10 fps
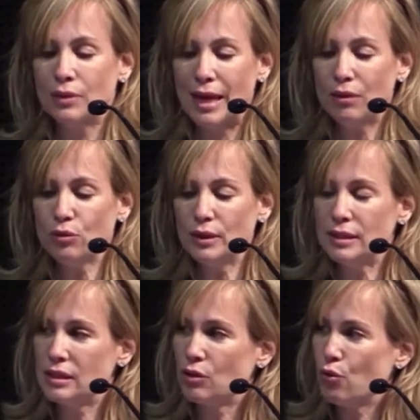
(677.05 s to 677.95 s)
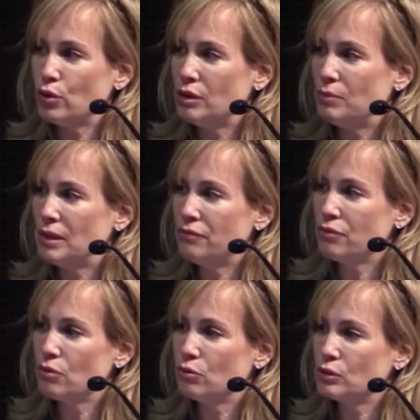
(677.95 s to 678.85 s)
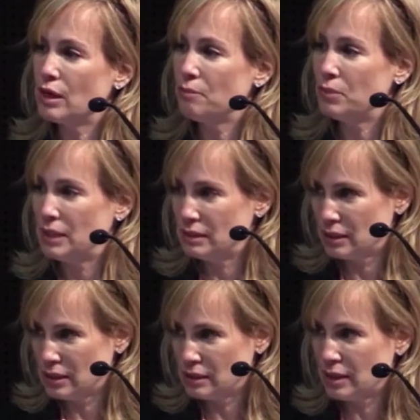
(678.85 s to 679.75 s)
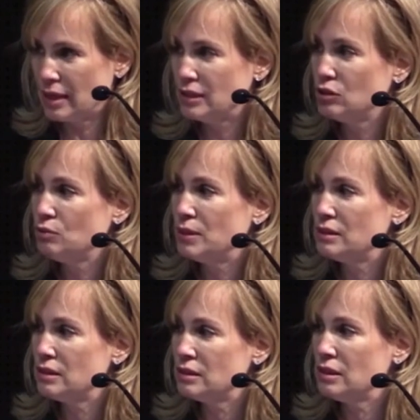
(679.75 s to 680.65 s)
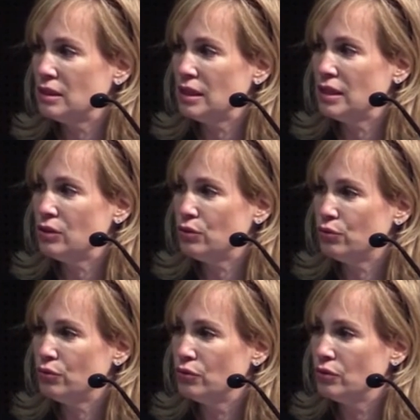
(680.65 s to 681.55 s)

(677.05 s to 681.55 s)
not only is it going to be for those companies that decide to do business in the EU,